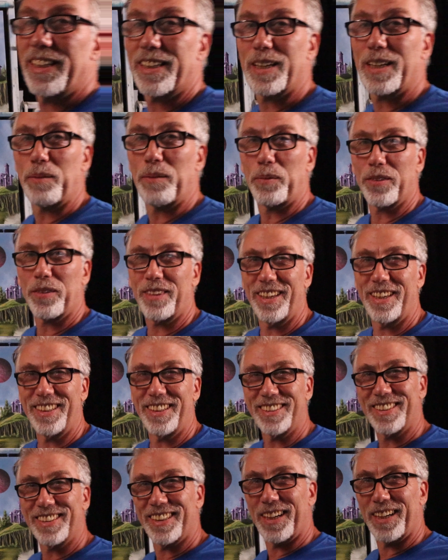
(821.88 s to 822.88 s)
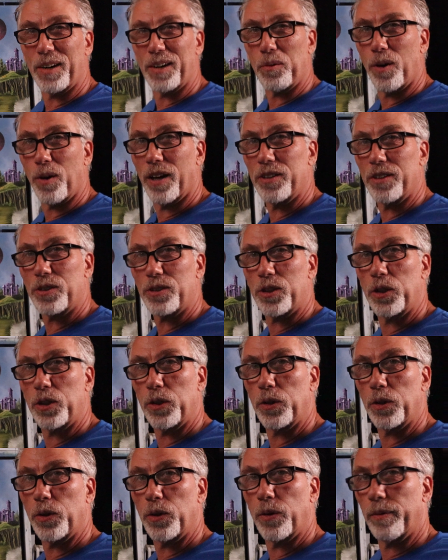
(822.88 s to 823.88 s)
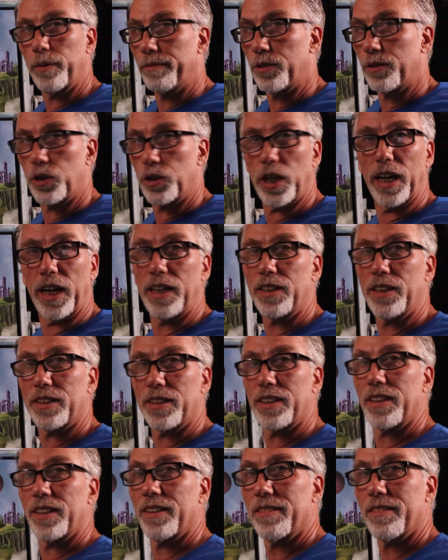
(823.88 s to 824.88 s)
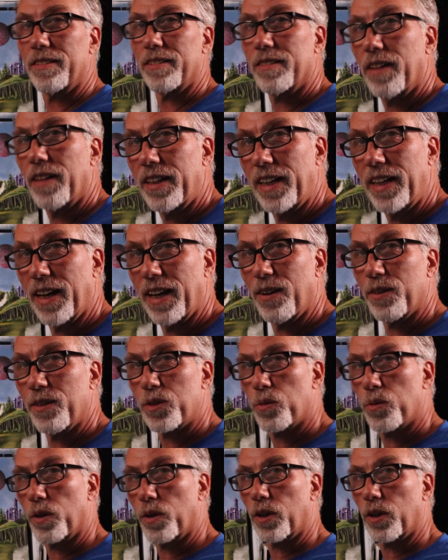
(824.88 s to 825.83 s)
a couple things that I want to change right now as we're